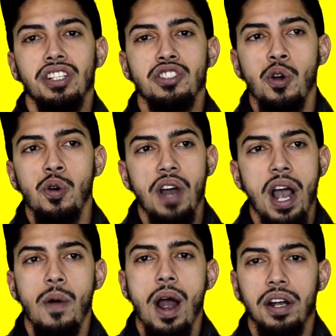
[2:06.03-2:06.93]
So
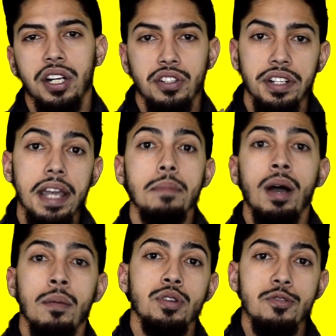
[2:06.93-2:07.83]
how I create
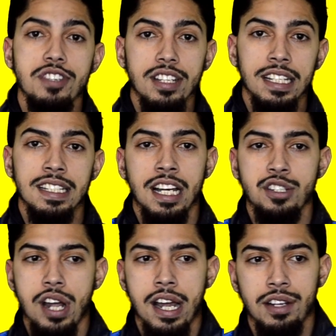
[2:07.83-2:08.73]
my music is I
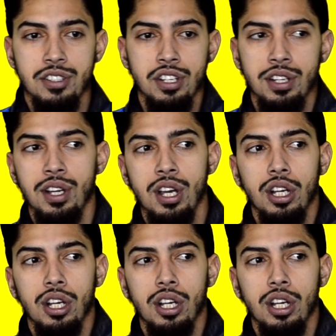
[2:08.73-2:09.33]
try to